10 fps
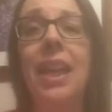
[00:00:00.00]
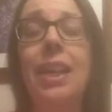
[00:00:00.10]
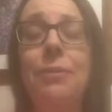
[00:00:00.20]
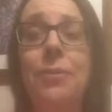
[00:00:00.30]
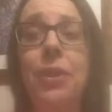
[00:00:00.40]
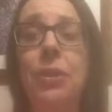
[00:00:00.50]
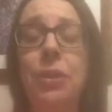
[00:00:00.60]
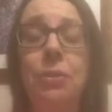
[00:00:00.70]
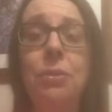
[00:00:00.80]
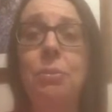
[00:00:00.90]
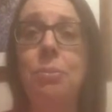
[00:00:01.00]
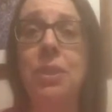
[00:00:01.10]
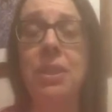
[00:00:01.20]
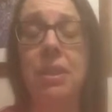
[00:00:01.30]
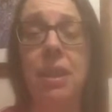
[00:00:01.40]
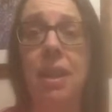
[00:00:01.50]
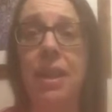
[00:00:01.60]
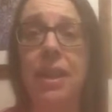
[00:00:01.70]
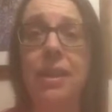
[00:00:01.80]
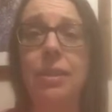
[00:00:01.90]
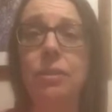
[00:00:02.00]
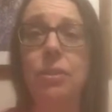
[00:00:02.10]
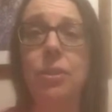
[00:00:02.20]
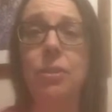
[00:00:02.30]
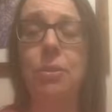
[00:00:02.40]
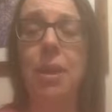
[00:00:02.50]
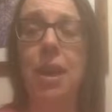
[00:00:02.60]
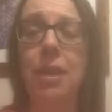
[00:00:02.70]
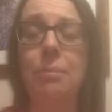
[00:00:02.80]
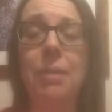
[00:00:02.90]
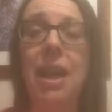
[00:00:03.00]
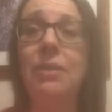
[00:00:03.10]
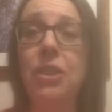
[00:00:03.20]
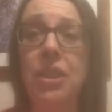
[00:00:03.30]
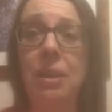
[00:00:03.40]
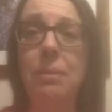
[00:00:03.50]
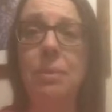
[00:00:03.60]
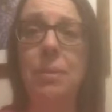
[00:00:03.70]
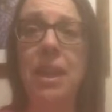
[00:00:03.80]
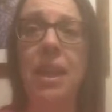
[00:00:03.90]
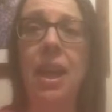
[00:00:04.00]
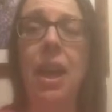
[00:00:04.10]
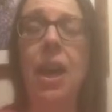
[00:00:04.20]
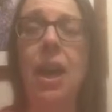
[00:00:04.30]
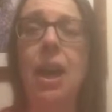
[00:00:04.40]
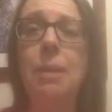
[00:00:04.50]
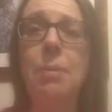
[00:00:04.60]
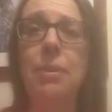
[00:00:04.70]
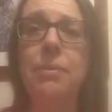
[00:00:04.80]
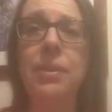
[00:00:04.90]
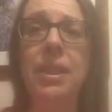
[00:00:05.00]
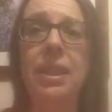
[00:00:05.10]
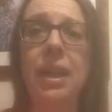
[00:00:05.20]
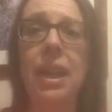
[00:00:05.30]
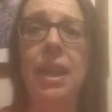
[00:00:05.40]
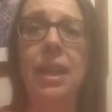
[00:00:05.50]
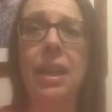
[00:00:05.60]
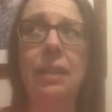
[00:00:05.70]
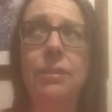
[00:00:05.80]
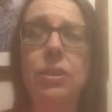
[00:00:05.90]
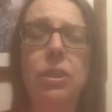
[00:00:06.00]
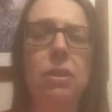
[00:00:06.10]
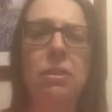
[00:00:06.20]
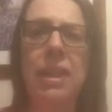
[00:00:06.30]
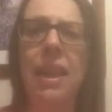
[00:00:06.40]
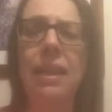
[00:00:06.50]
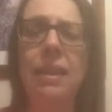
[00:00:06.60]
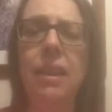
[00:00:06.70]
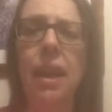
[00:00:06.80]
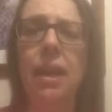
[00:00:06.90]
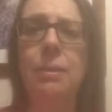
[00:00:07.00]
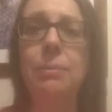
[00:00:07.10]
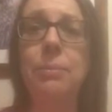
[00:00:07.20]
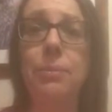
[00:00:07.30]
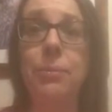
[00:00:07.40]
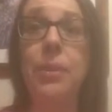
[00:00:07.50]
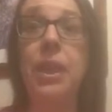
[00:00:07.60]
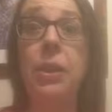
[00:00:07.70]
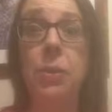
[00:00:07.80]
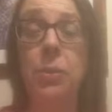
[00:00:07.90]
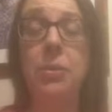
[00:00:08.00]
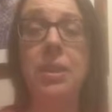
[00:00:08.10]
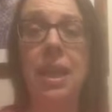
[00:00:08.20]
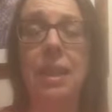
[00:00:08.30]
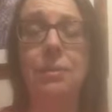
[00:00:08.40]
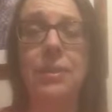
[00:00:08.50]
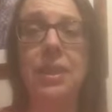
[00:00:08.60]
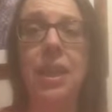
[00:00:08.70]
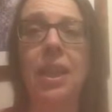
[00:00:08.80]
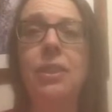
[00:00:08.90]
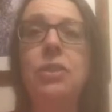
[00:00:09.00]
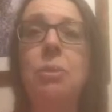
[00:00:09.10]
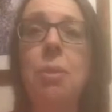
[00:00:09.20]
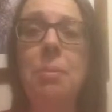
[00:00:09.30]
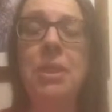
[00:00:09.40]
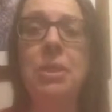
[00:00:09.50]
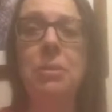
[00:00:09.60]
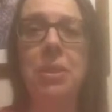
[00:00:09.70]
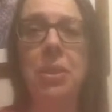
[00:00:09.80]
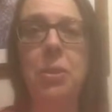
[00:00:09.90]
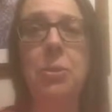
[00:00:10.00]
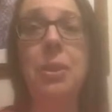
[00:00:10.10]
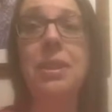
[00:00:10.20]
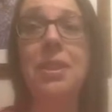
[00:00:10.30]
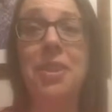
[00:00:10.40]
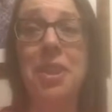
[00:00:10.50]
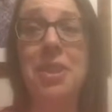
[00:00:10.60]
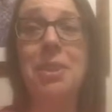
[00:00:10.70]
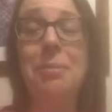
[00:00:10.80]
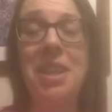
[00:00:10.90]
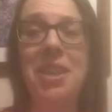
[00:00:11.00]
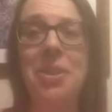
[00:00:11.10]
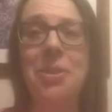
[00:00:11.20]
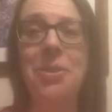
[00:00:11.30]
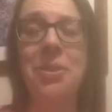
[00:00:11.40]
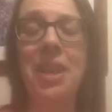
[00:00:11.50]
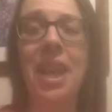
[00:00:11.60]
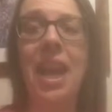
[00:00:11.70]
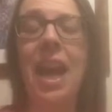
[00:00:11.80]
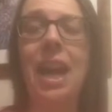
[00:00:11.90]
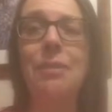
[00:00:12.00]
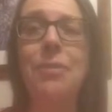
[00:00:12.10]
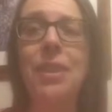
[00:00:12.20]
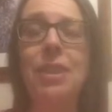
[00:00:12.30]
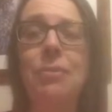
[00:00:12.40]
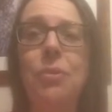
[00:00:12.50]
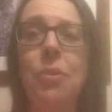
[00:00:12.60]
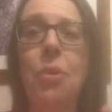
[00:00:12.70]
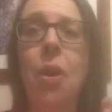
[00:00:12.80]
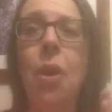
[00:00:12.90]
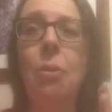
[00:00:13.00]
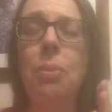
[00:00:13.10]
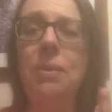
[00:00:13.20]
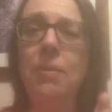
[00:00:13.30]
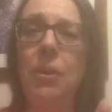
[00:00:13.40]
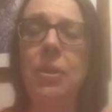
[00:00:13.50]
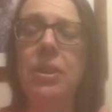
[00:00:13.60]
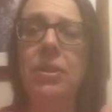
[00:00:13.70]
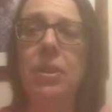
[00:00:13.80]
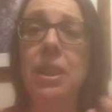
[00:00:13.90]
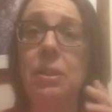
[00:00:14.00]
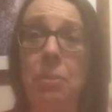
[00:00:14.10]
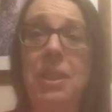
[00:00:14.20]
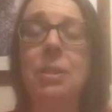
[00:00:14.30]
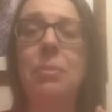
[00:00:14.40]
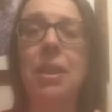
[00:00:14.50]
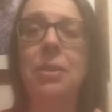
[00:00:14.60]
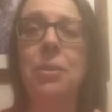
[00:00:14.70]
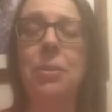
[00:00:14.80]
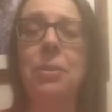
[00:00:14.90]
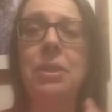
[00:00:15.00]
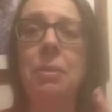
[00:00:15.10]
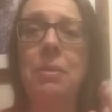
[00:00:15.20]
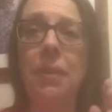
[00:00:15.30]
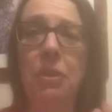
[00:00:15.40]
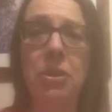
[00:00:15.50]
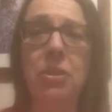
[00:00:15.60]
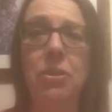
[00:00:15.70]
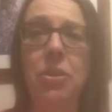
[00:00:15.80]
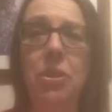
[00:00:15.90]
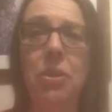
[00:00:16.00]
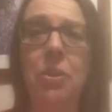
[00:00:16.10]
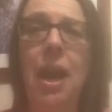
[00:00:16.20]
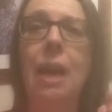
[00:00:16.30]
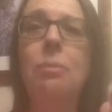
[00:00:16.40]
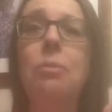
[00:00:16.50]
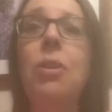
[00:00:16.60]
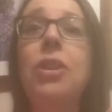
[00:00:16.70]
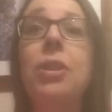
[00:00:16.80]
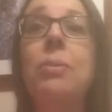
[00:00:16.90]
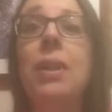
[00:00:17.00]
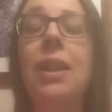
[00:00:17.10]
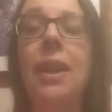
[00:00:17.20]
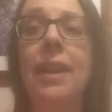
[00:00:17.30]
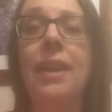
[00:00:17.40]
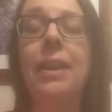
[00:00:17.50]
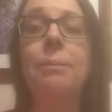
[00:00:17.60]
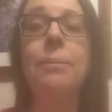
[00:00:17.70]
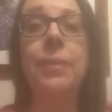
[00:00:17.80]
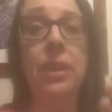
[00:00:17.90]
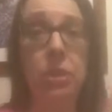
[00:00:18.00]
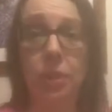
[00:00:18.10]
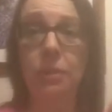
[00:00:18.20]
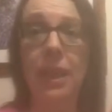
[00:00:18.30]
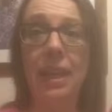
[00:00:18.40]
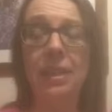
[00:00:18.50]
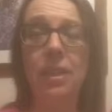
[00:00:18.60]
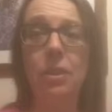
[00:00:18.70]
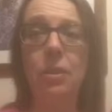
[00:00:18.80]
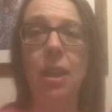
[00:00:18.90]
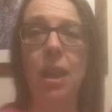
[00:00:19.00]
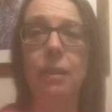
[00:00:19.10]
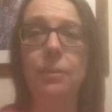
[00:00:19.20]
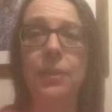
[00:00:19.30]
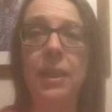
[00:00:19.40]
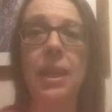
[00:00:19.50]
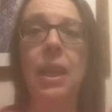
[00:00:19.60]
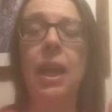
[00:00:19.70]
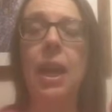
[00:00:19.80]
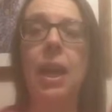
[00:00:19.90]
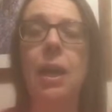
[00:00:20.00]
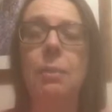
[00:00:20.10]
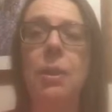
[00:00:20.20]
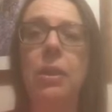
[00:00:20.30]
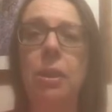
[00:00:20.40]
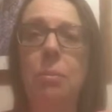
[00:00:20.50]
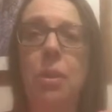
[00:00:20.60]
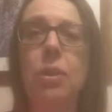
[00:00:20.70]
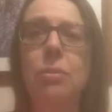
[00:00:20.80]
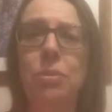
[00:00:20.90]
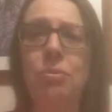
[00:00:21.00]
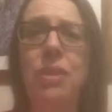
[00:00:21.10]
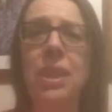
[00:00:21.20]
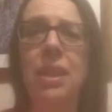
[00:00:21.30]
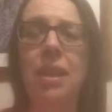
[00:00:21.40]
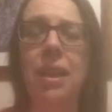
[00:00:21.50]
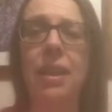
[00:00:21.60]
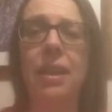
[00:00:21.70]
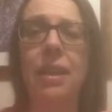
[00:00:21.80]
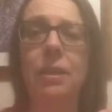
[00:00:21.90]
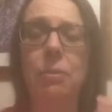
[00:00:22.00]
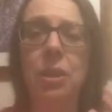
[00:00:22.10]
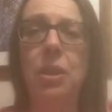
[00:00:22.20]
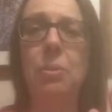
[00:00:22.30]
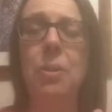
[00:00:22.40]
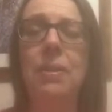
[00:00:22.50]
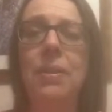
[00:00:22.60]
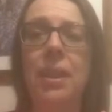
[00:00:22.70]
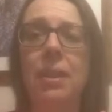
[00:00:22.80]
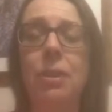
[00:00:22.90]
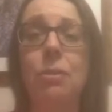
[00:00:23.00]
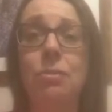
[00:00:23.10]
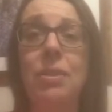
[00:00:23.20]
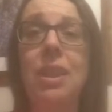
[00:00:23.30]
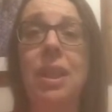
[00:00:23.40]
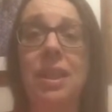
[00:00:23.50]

if you would like to have a chat with me, I'm offering, I've just got 10 free calls left. So, what we do on the call, it's a 30-minute call. And first of all, we focus on, it's a one-to-one call. So, we focus on you and what you would like to create in your life. We look at what you would really like, one thing that you would really